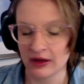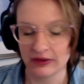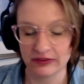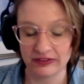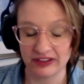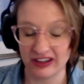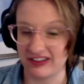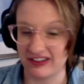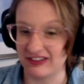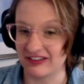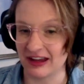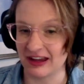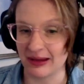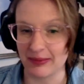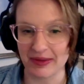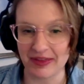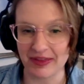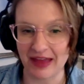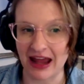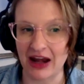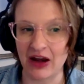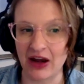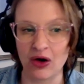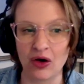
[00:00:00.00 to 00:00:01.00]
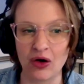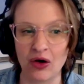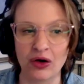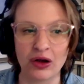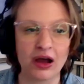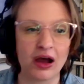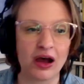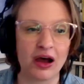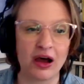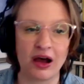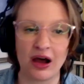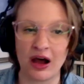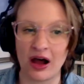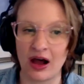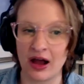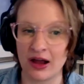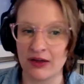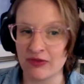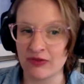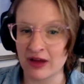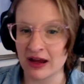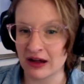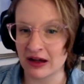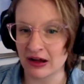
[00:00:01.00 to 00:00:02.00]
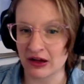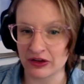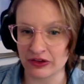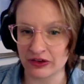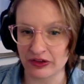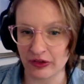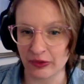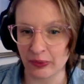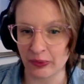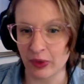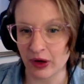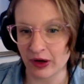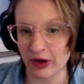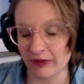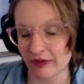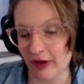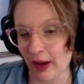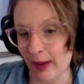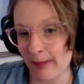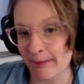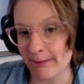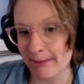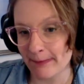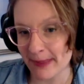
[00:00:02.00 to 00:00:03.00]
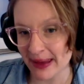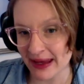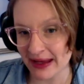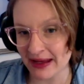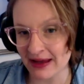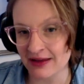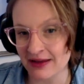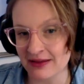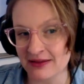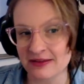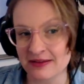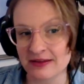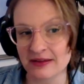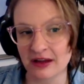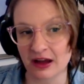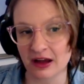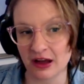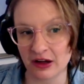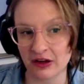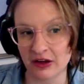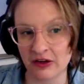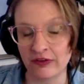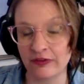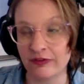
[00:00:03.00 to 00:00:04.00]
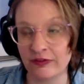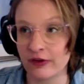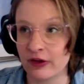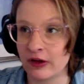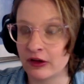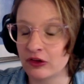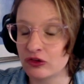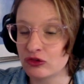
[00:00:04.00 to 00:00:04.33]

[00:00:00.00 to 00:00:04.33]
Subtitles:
didn't take me that long, I realised that one of her biggest kind of